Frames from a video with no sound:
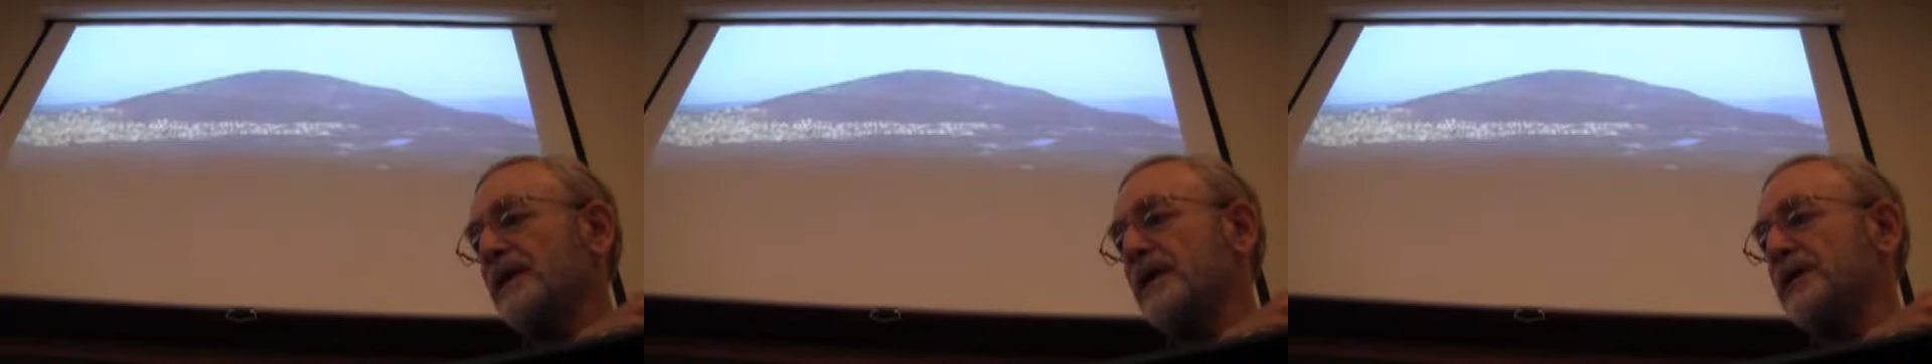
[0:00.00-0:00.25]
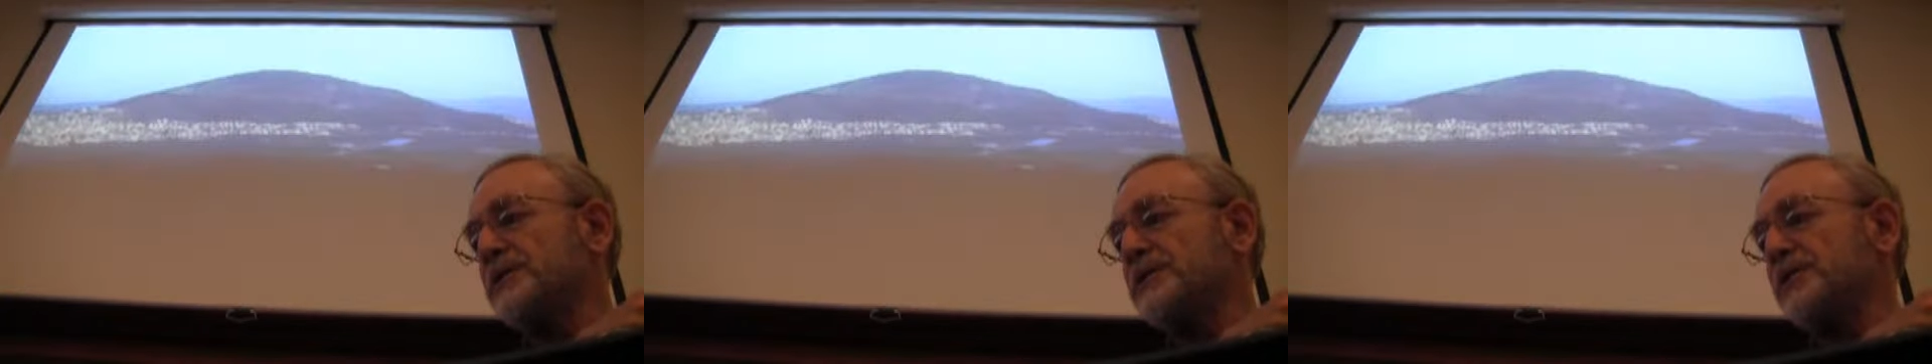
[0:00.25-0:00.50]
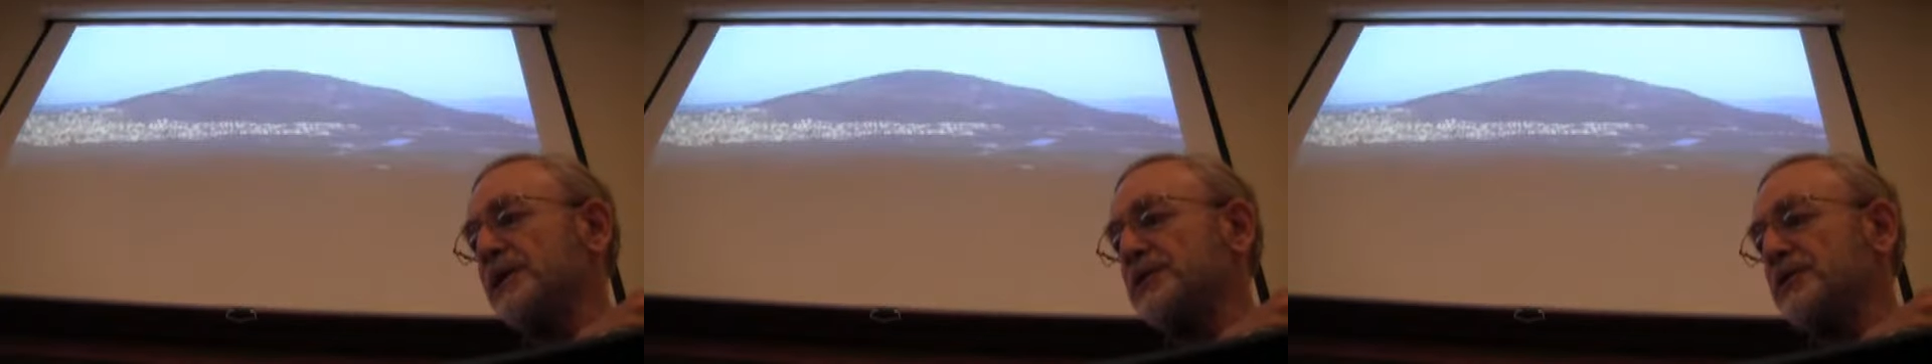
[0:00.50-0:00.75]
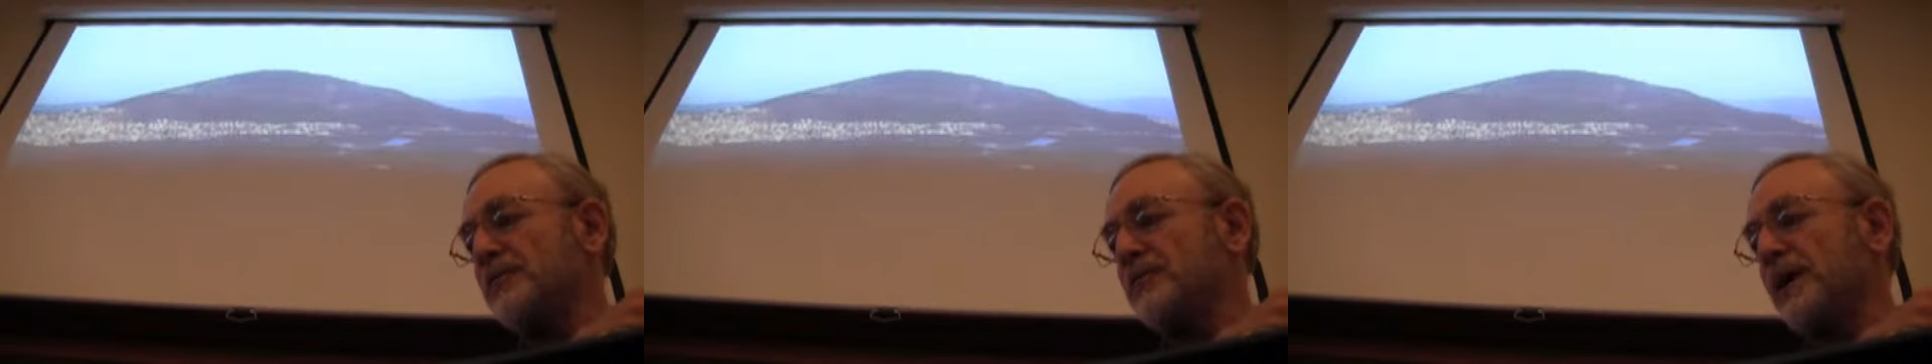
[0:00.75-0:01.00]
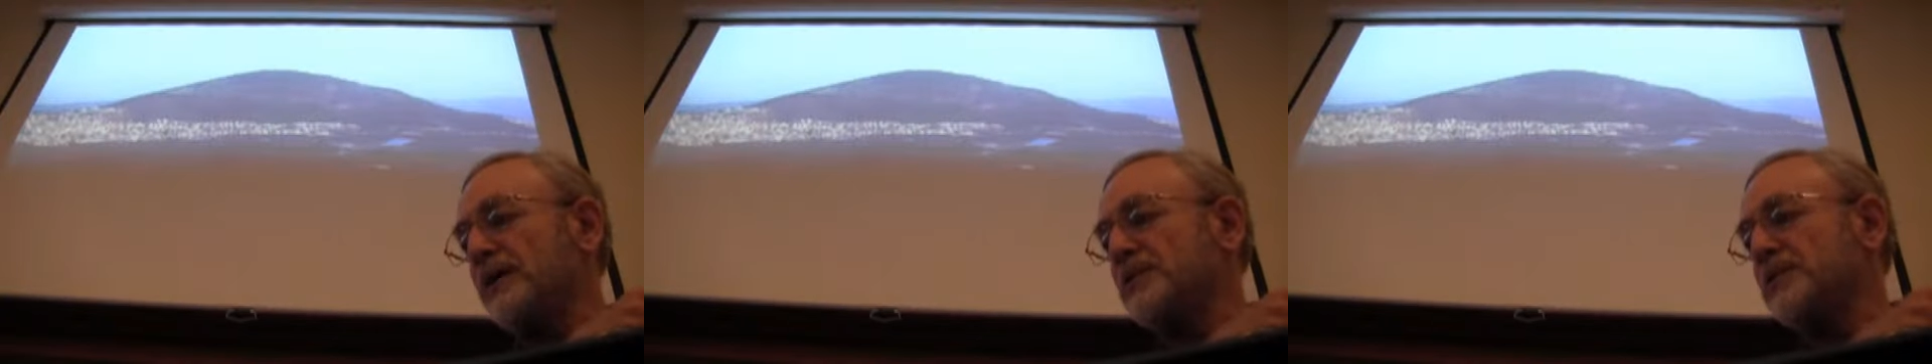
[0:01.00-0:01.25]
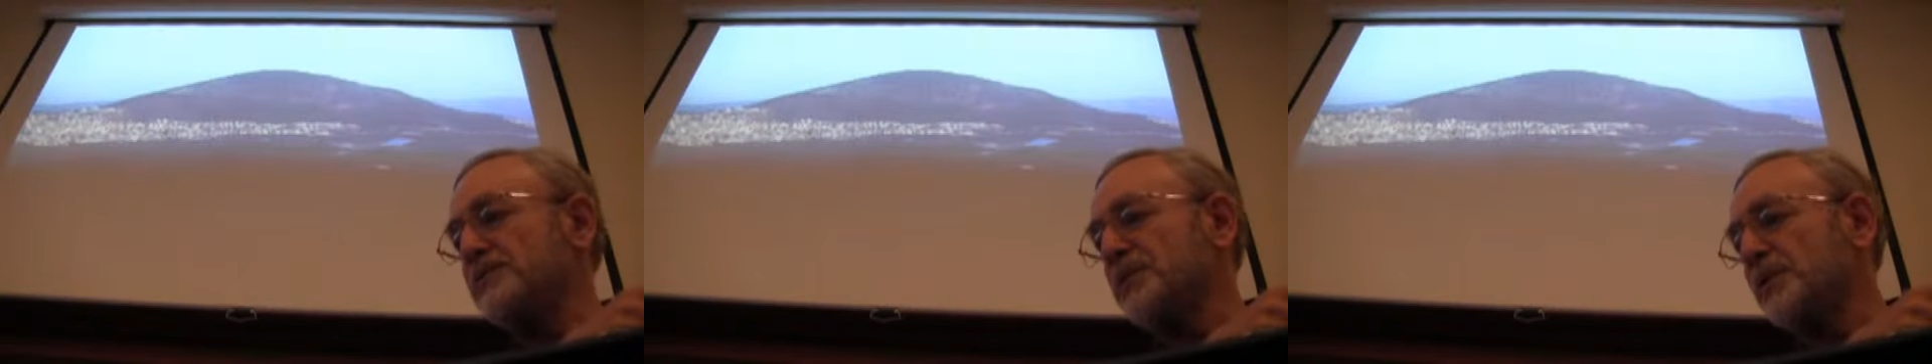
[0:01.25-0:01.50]
Here's a picture of
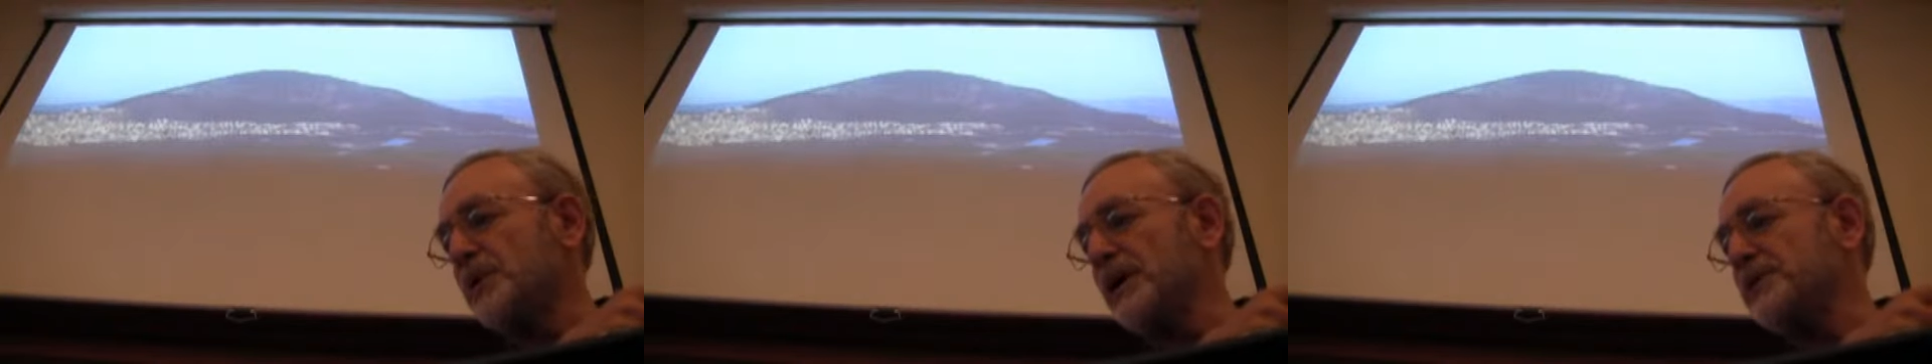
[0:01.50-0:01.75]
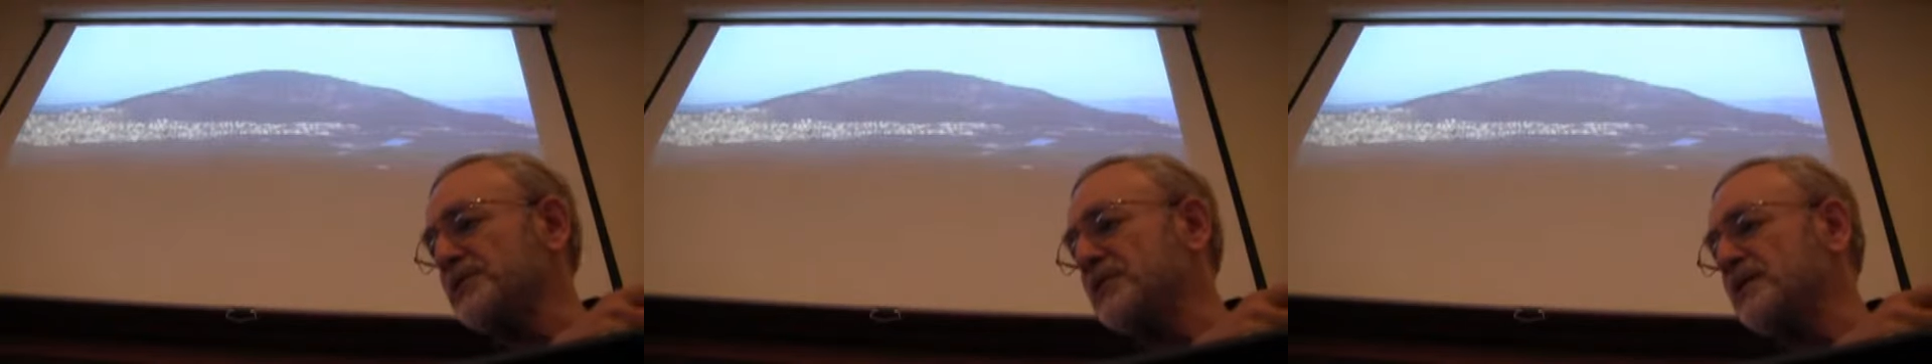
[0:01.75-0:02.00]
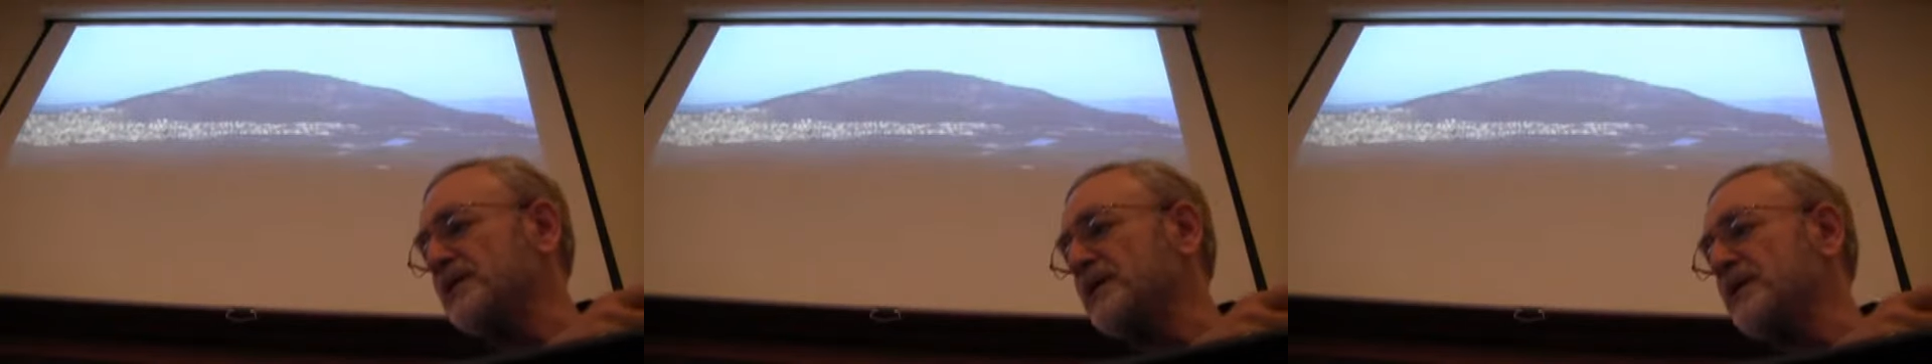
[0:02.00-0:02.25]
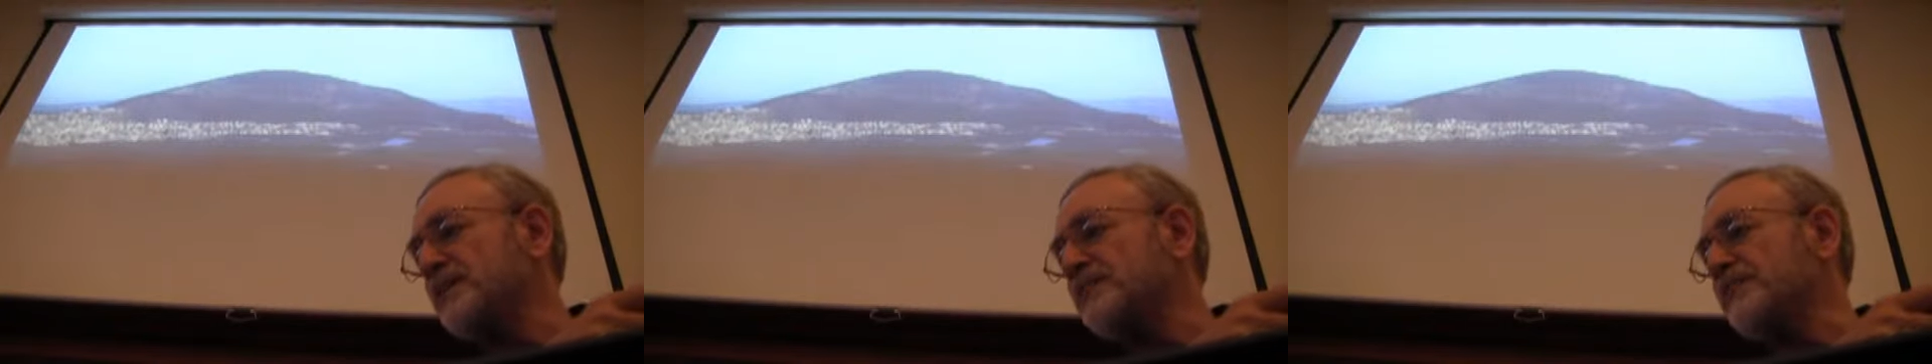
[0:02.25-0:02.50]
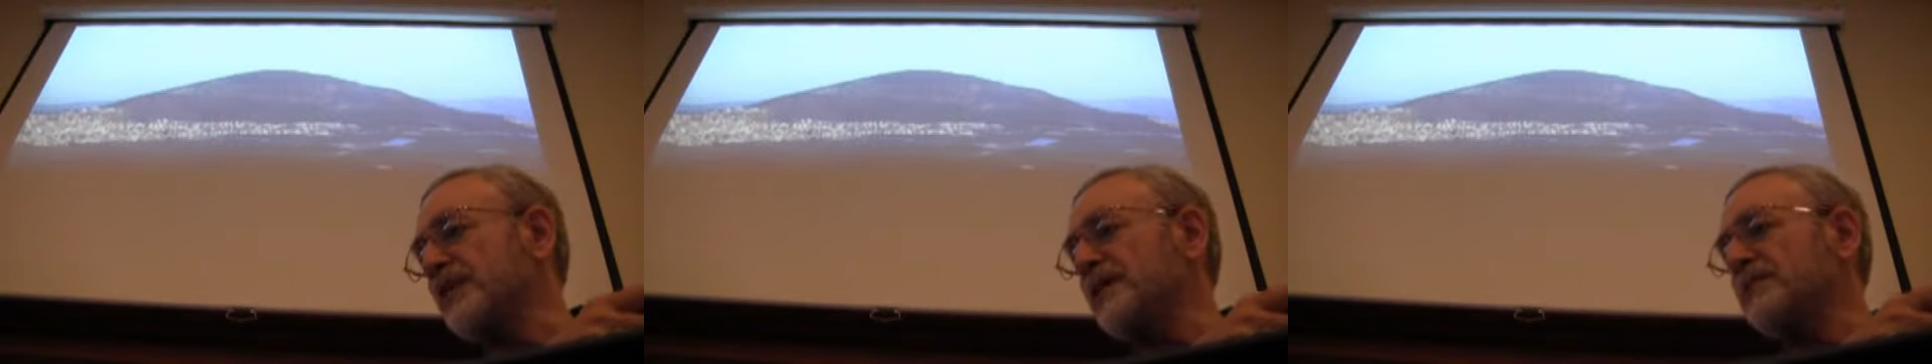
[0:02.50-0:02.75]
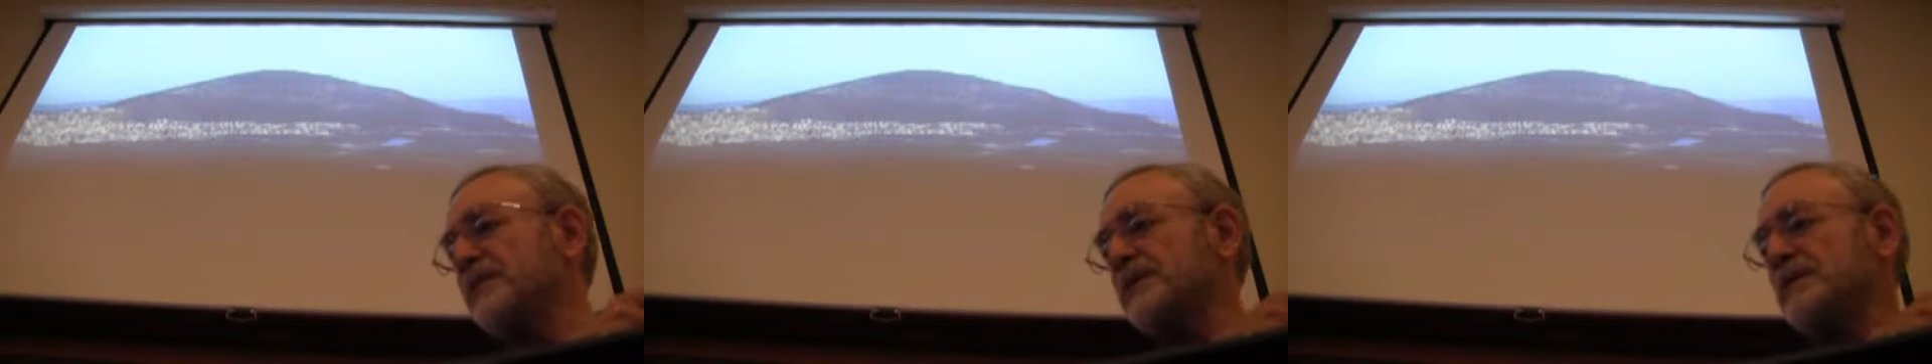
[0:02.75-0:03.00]
Mount Tabor I took uh,
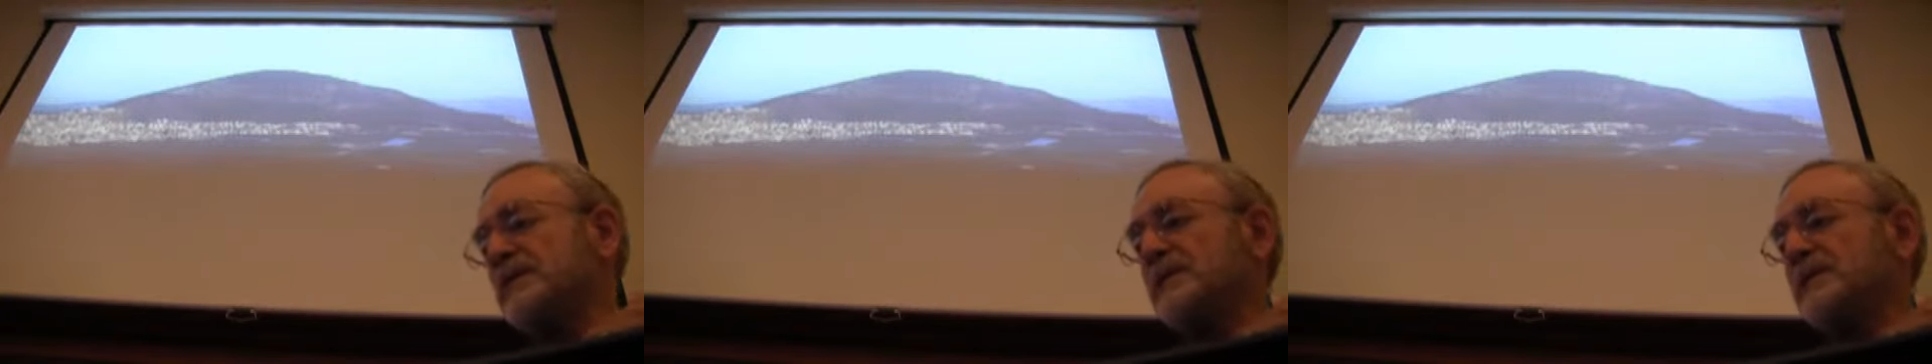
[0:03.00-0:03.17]
from